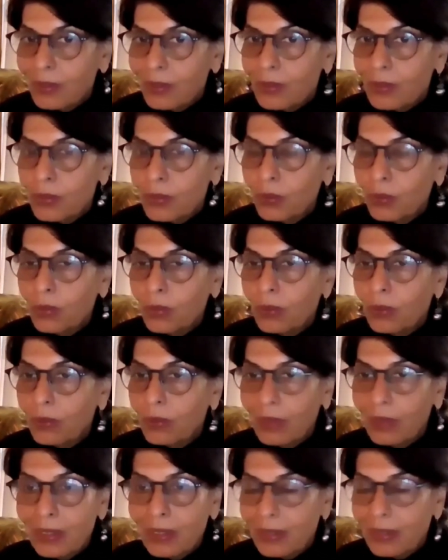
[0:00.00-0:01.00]
So
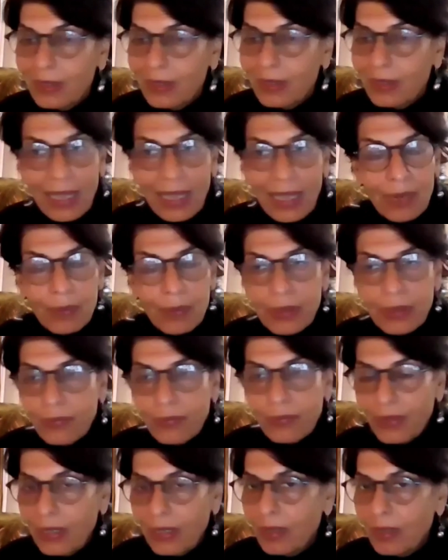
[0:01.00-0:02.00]
it can be
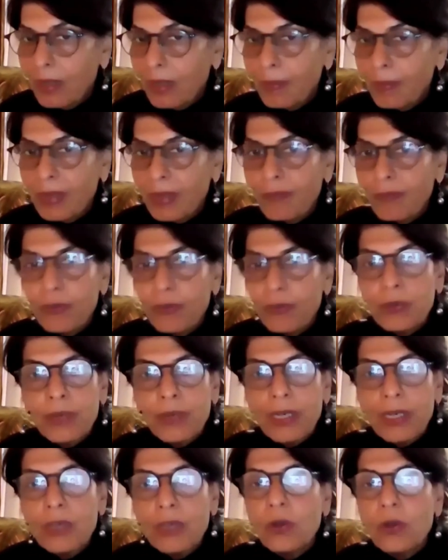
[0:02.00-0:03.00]
very, if you
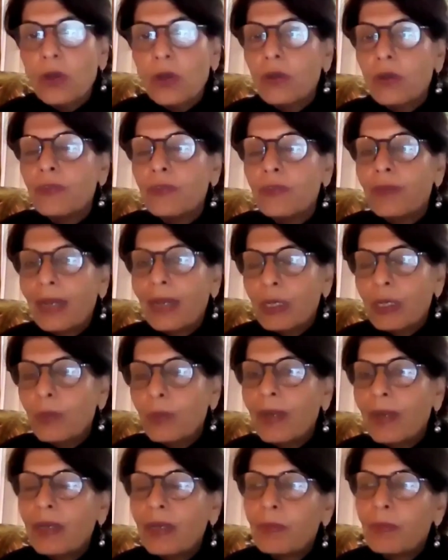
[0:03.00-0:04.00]
really talk of
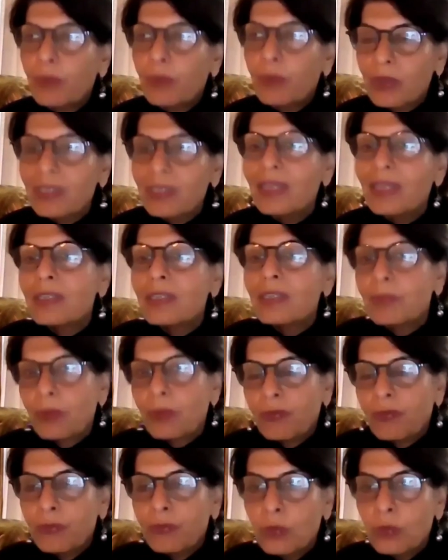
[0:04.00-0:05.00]
value-added processed
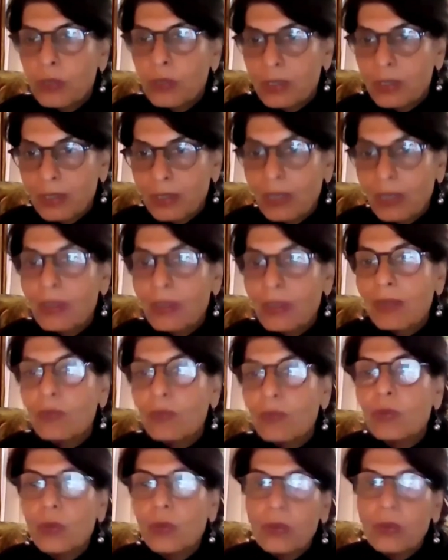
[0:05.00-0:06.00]
foods,
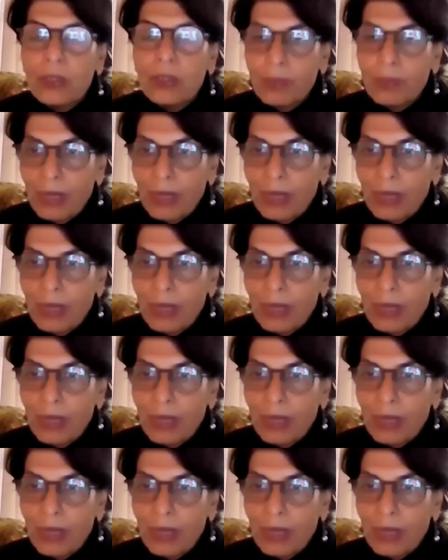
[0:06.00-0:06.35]
those